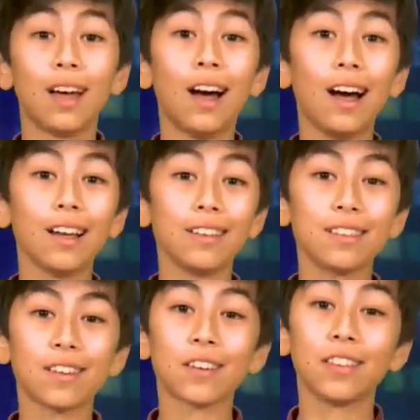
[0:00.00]
I
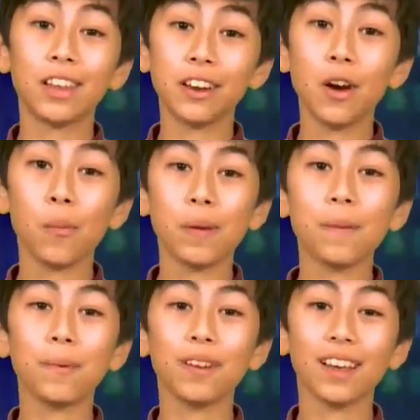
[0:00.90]
certainly know
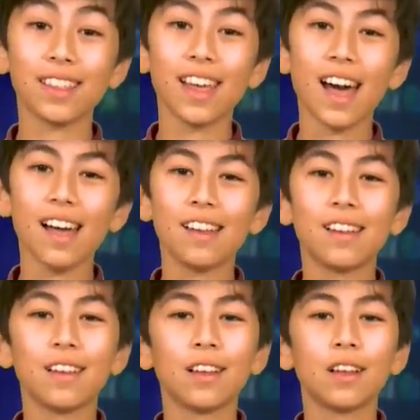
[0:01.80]
people like that.
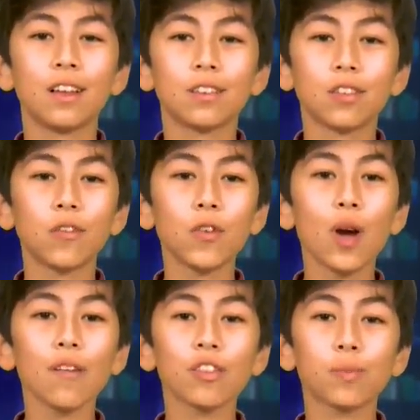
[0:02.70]
So if you
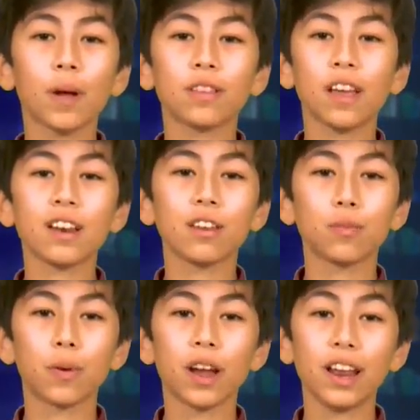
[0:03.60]
have a spontaneous
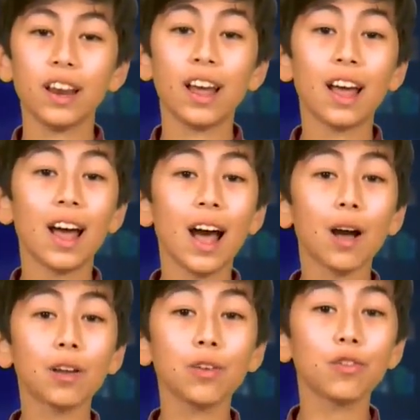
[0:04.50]
brain, how
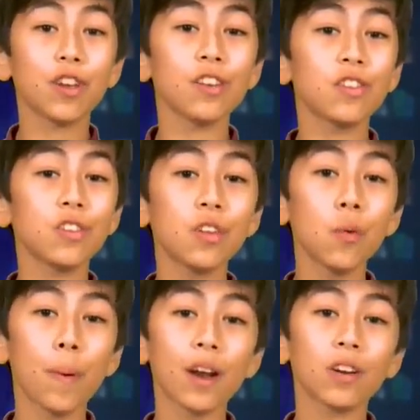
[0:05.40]
can you change it to do
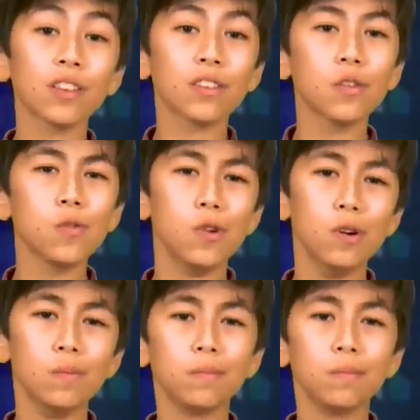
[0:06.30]
better in school?